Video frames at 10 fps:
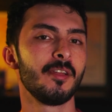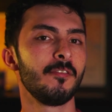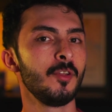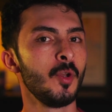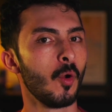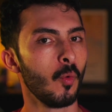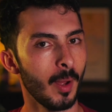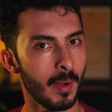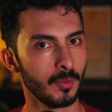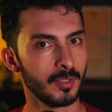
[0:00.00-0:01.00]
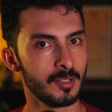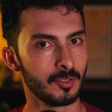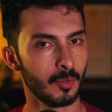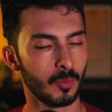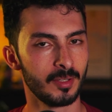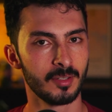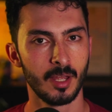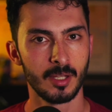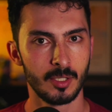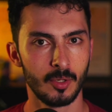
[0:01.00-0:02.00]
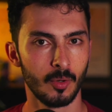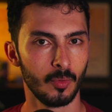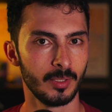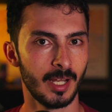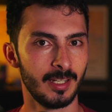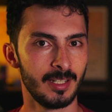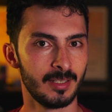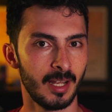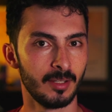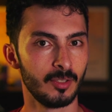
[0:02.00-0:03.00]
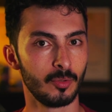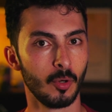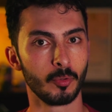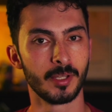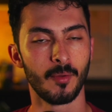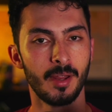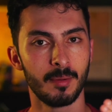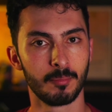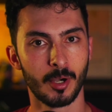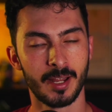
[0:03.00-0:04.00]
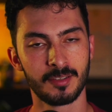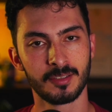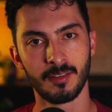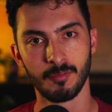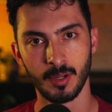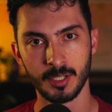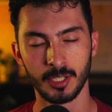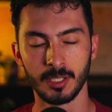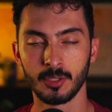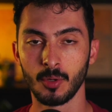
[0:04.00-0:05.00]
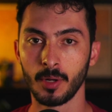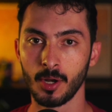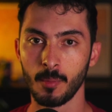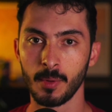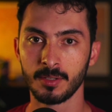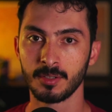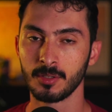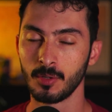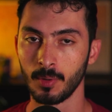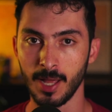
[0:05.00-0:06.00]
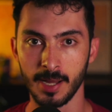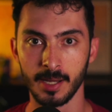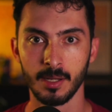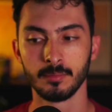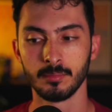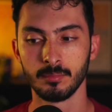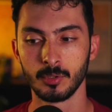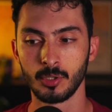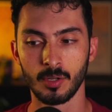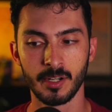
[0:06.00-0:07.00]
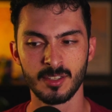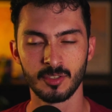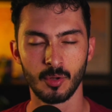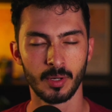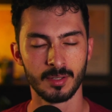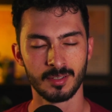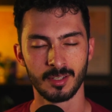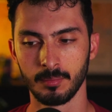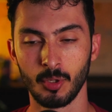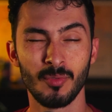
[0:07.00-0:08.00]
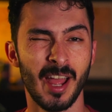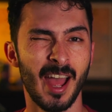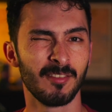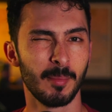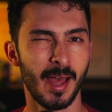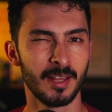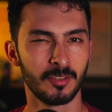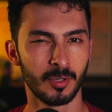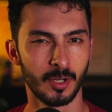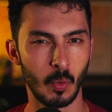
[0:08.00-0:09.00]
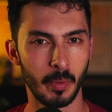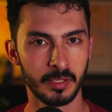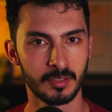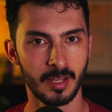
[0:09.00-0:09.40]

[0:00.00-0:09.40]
if you know about these tokens, you know that they tend to go down in price eventually. Tokenomics don't lie. Governance tokens don't have the best tokenomics